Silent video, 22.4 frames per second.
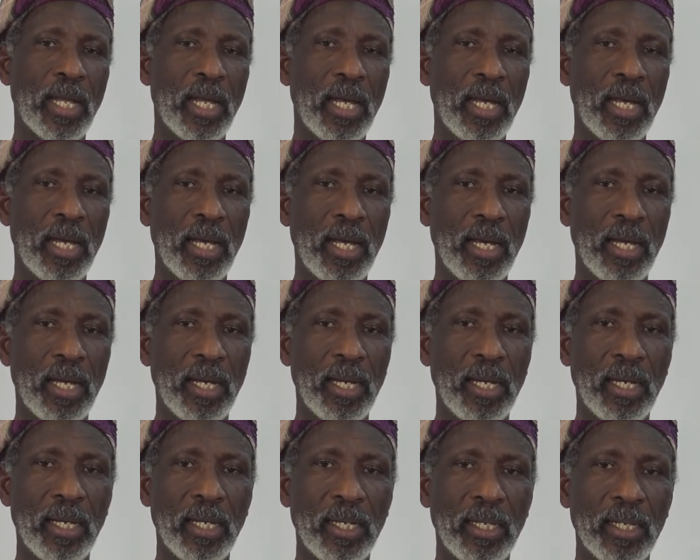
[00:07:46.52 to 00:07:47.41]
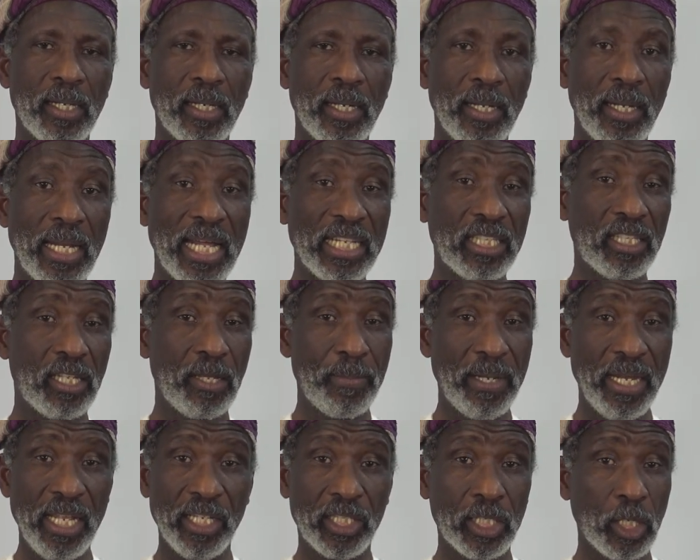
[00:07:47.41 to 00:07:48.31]
Uh, That's the
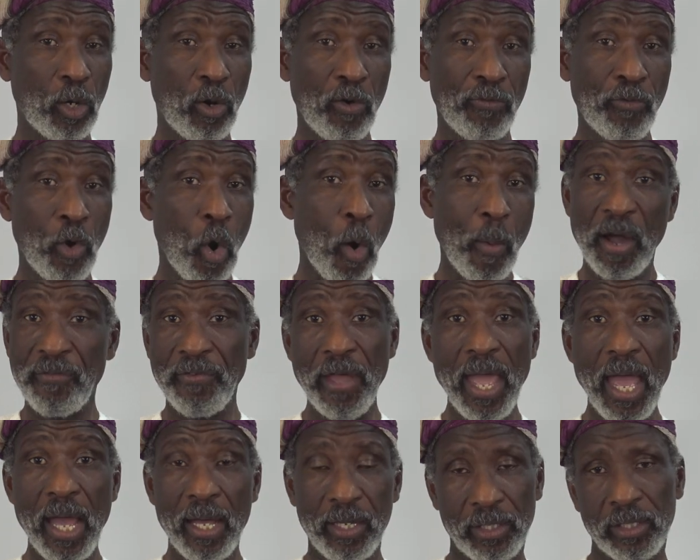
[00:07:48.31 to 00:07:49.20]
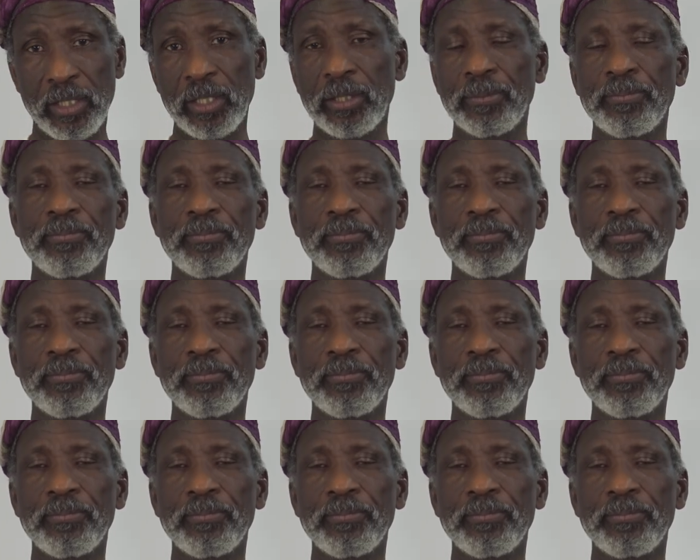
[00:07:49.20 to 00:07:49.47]
Minister of Home Affairs.